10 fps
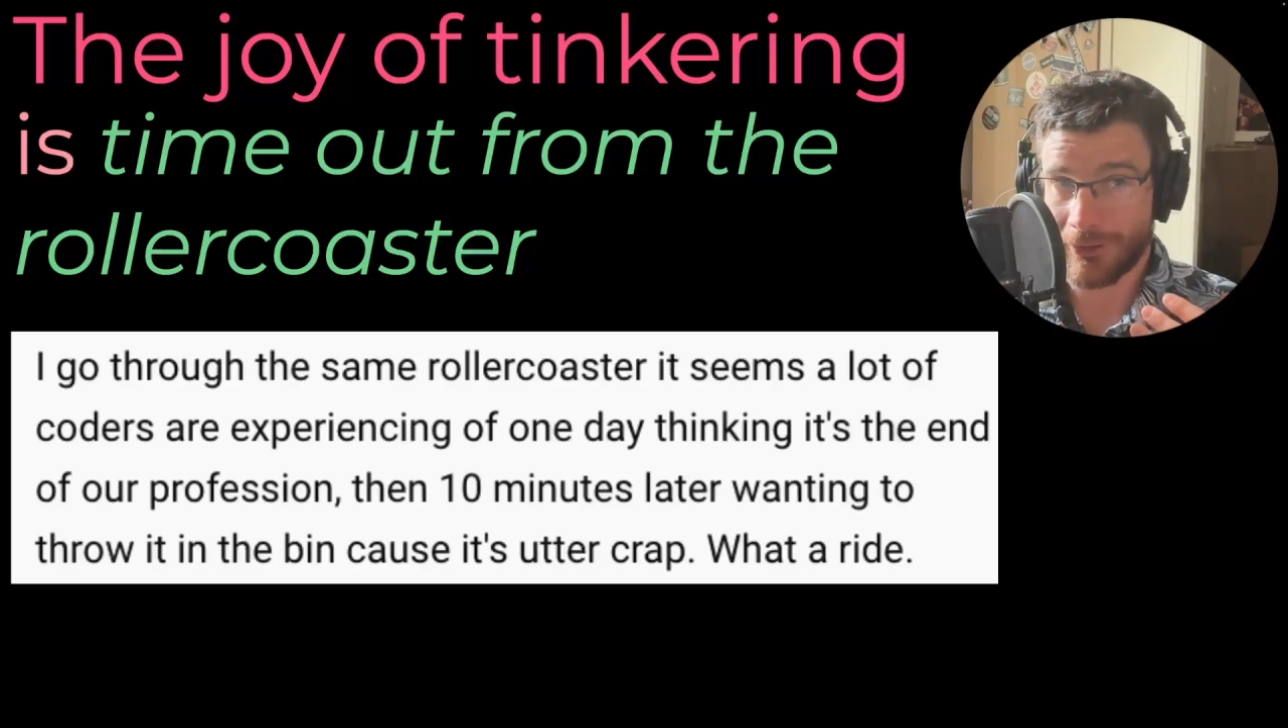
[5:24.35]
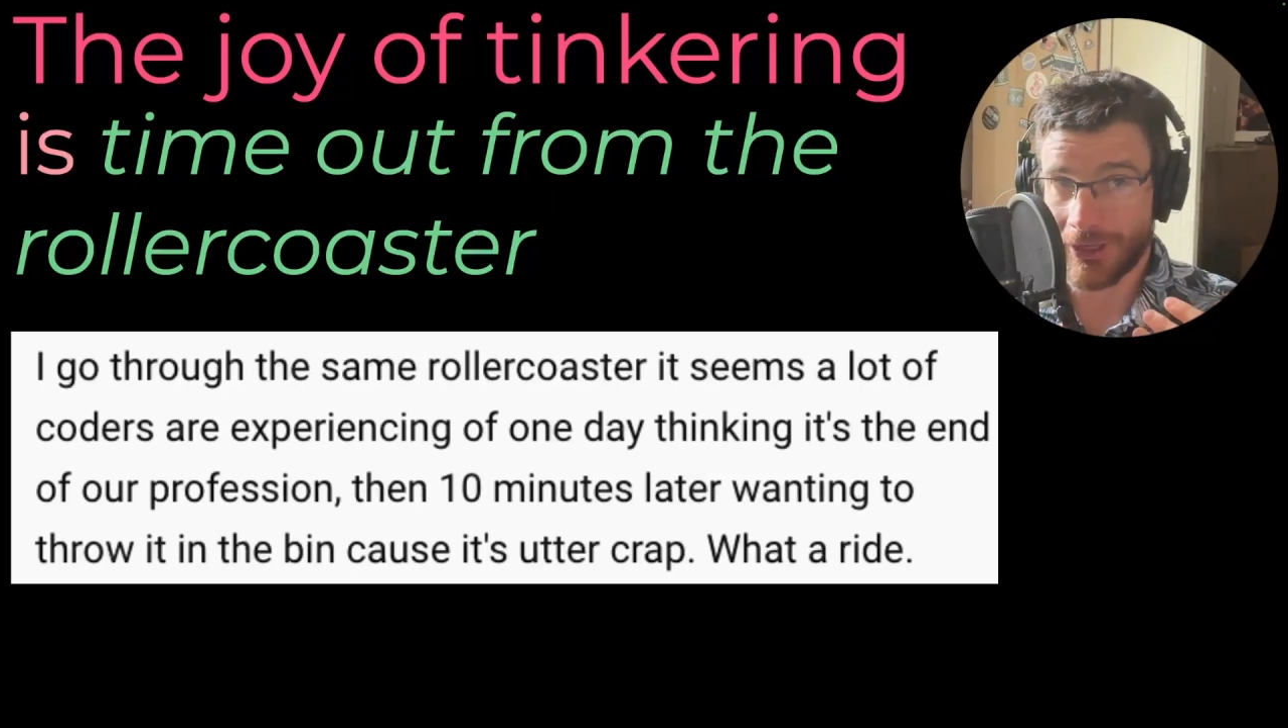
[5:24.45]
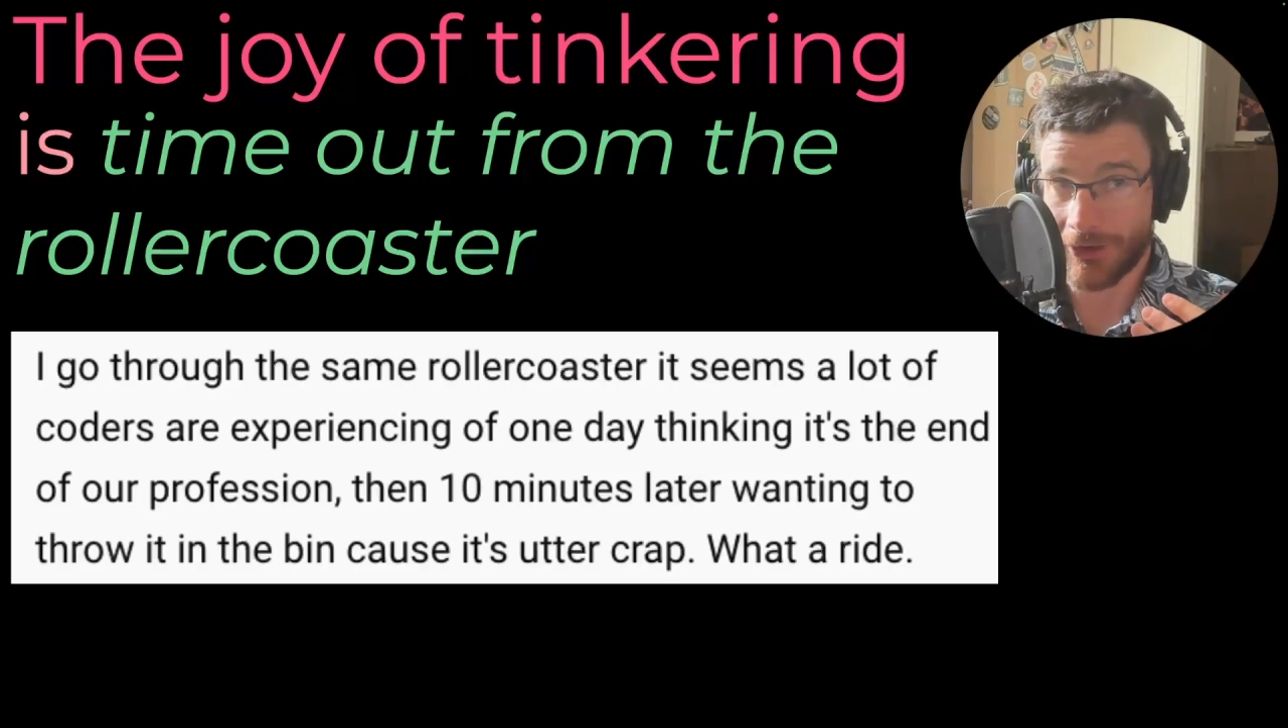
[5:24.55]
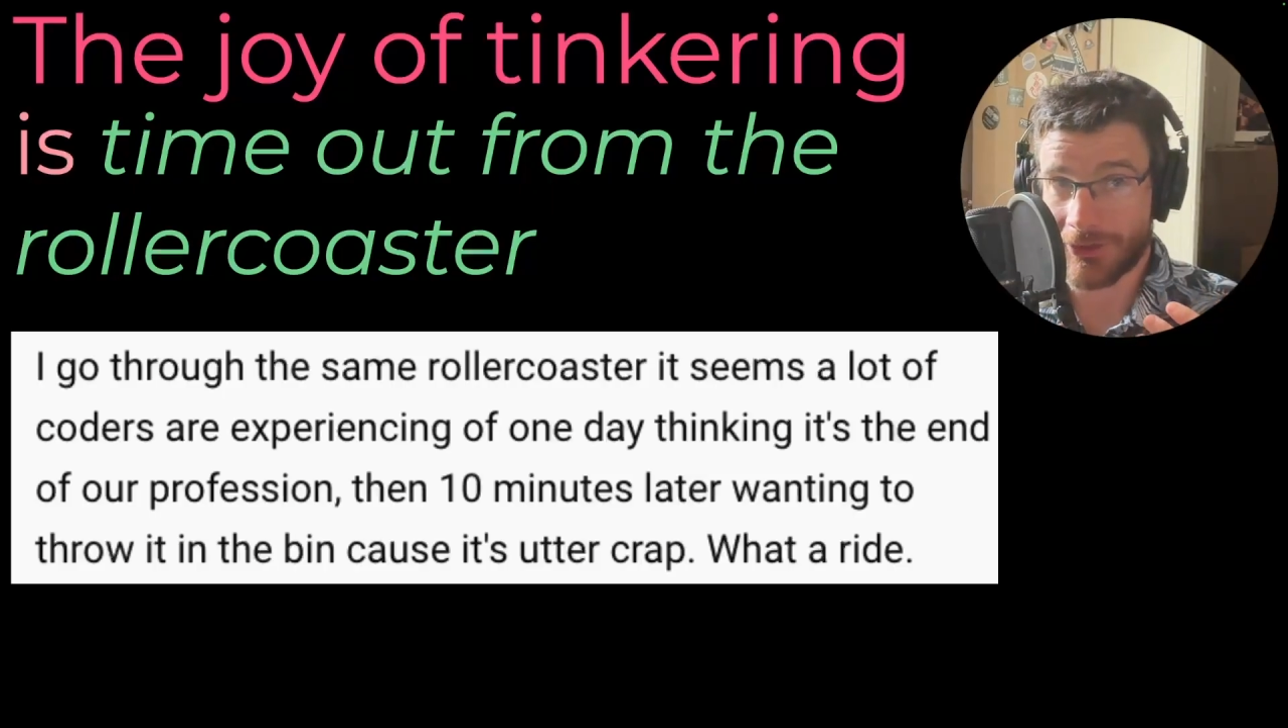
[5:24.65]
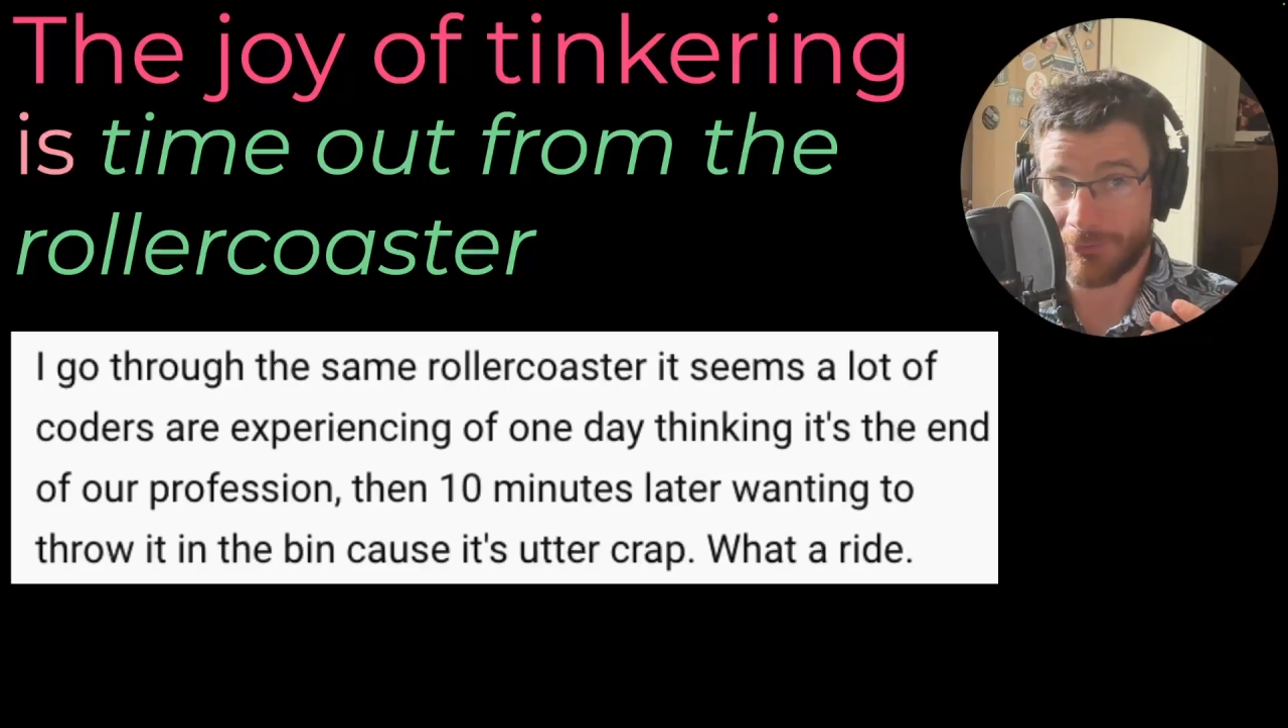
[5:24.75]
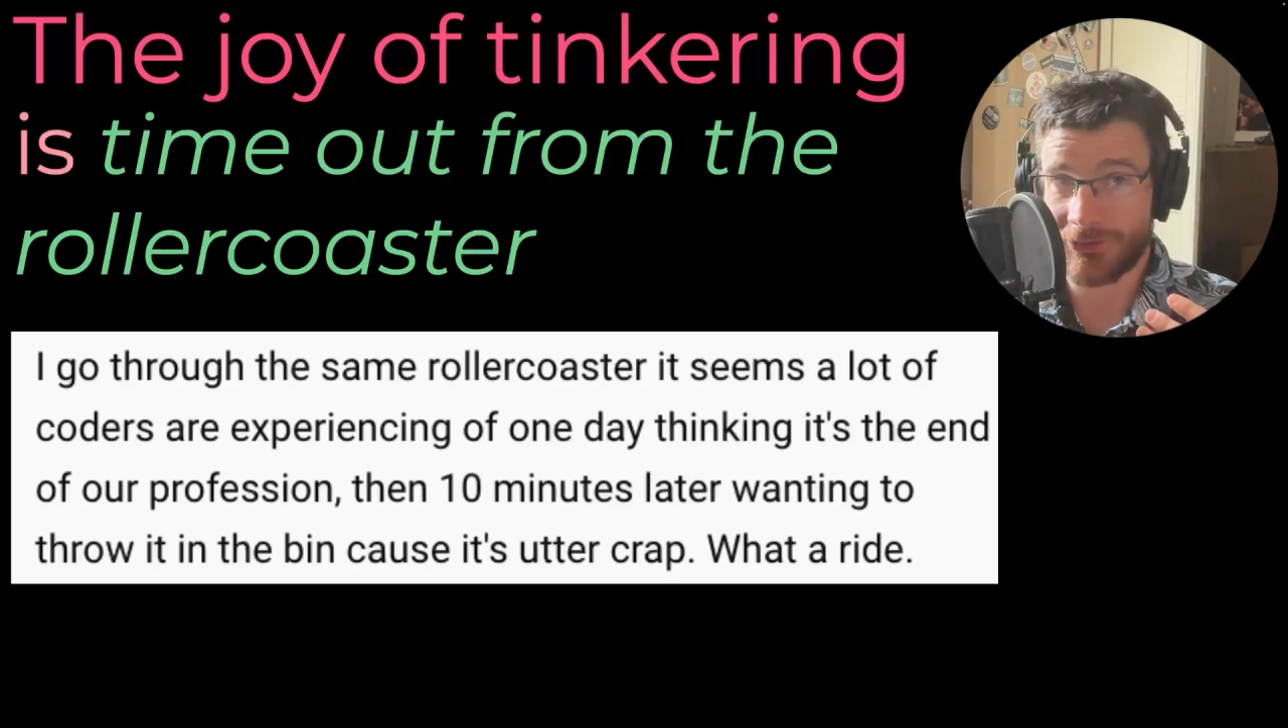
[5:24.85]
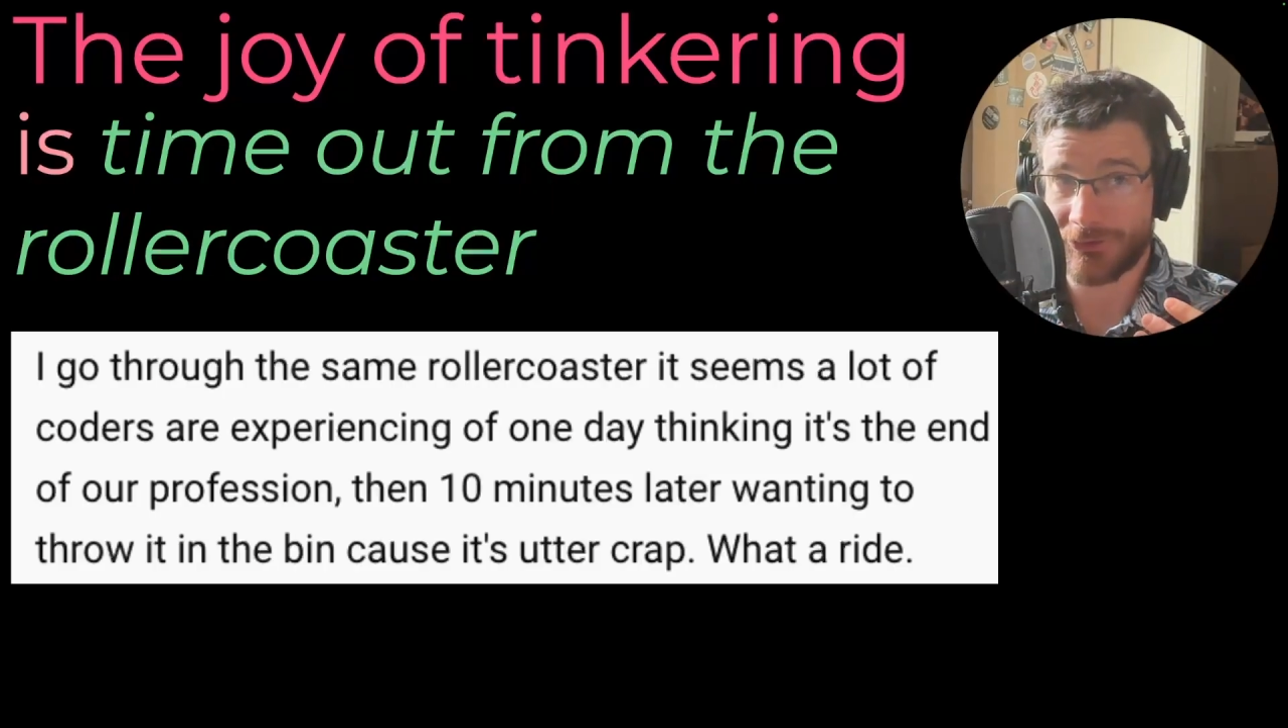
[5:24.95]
can be